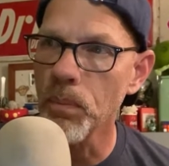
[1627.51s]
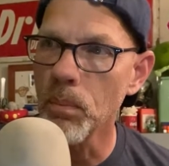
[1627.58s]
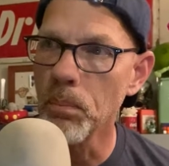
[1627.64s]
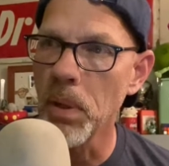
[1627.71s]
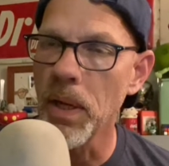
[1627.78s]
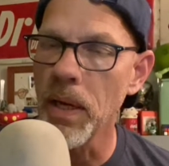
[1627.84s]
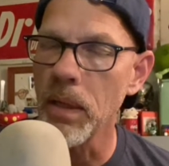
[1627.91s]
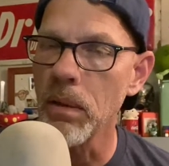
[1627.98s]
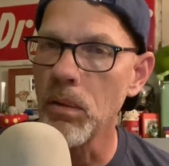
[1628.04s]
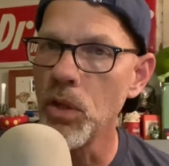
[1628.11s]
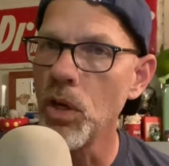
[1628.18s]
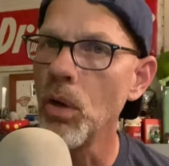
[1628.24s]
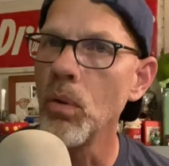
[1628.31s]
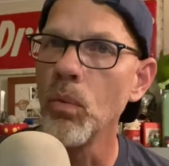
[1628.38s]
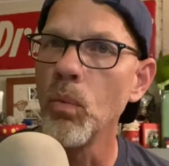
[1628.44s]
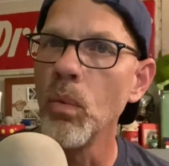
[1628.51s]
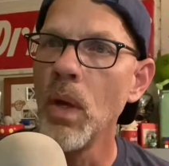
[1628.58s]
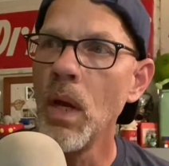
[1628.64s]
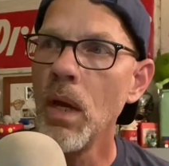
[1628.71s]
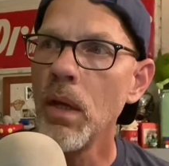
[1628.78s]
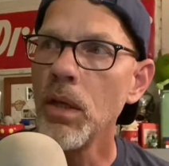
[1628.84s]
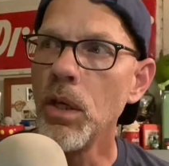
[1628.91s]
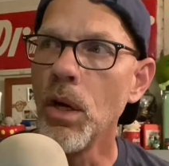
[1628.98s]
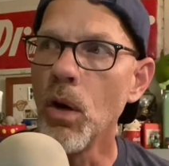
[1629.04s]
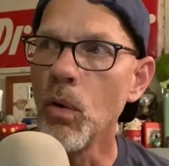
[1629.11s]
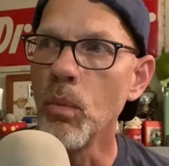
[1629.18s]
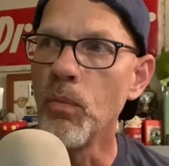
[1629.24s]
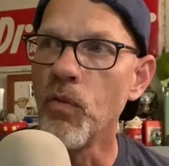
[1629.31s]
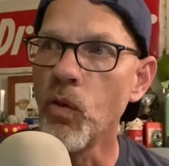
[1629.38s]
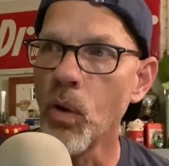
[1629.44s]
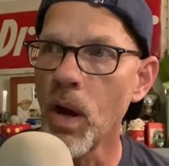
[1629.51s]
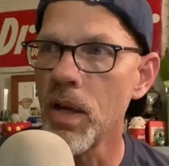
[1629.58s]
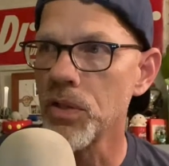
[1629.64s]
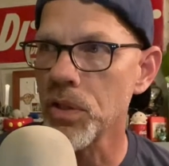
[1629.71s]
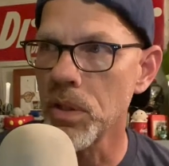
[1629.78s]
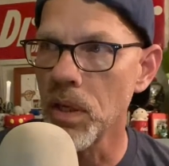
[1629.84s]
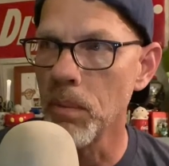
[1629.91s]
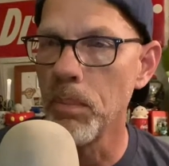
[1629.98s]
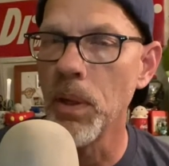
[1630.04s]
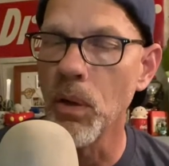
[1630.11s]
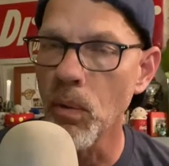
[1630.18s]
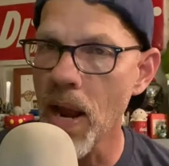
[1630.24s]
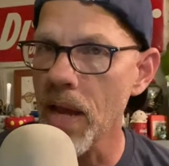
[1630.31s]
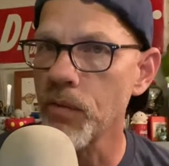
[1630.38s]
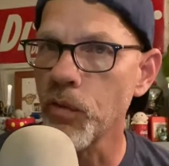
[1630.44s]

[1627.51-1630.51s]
but you don't you know for us that have been around